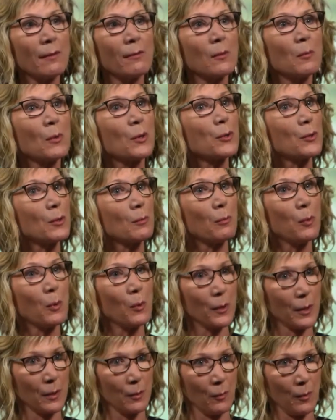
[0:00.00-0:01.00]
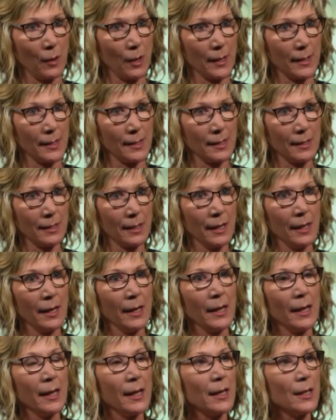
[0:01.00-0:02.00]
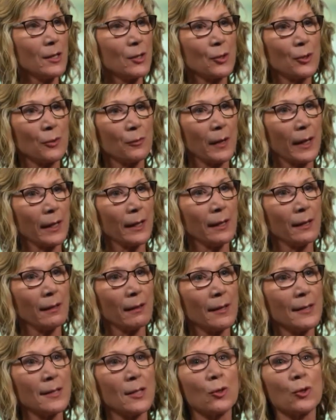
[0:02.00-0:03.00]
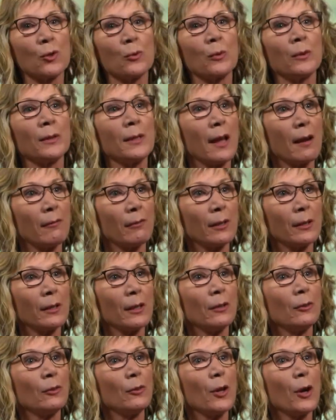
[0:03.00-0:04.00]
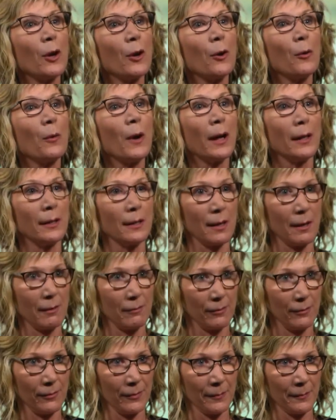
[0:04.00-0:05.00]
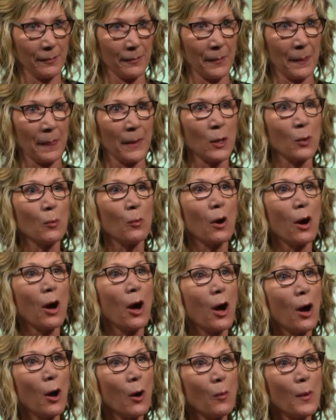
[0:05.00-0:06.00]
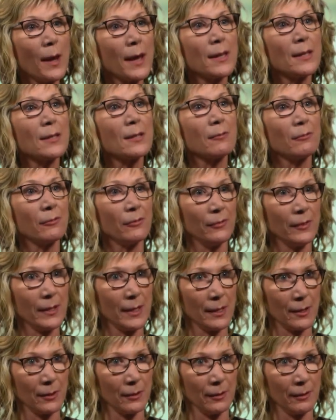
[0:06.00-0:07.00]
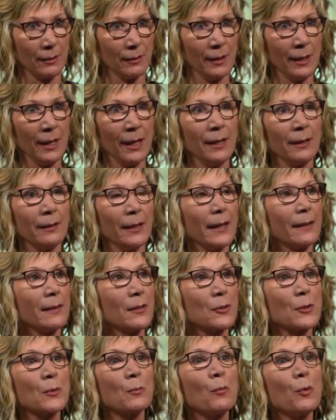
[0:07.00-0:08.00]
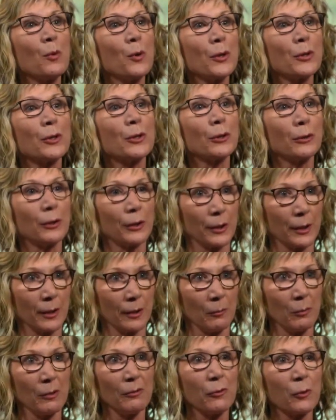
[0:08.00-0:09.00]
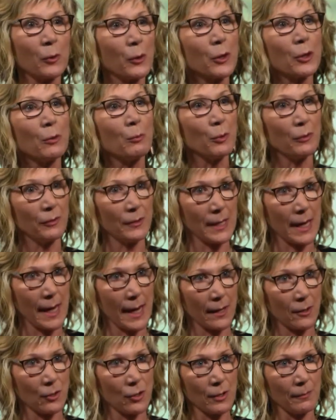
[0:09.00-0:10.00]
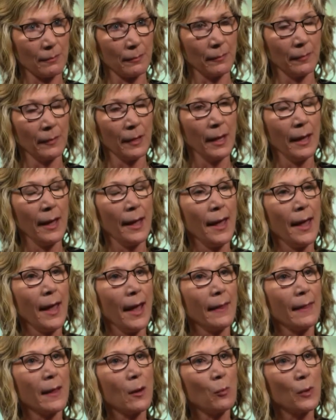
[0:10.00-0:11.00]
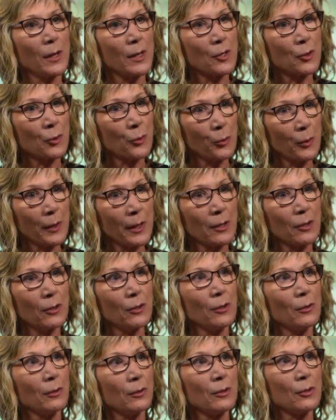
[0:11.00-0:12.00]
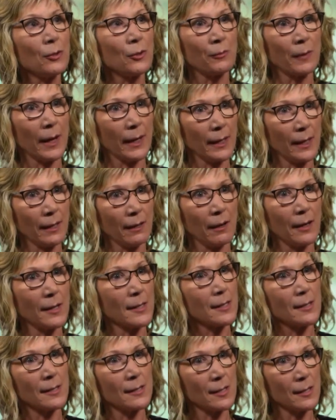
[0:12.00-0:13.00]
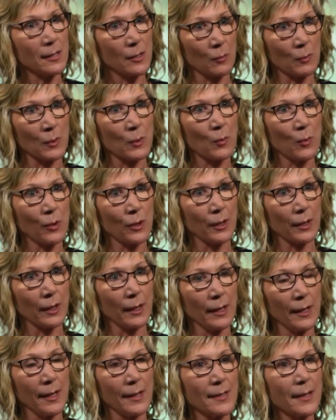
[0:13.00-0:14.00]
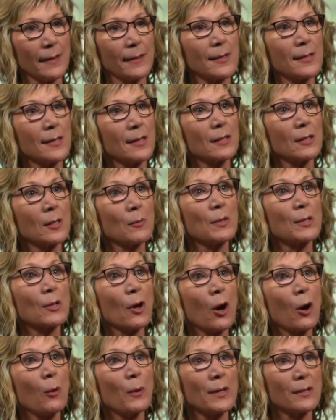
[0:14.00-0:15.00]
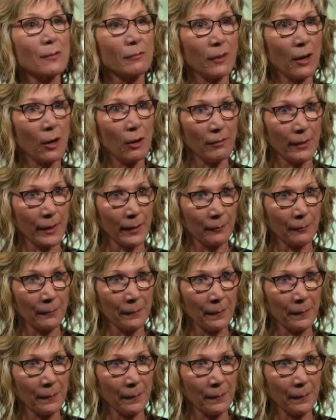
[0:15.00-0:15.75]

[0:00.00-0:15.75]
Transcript: of the most important ones is to recognize that you will never know enough. You will always feel like there's more to learn before you move to action. And that what is critical to recognize in systems work is that the system is always evolving,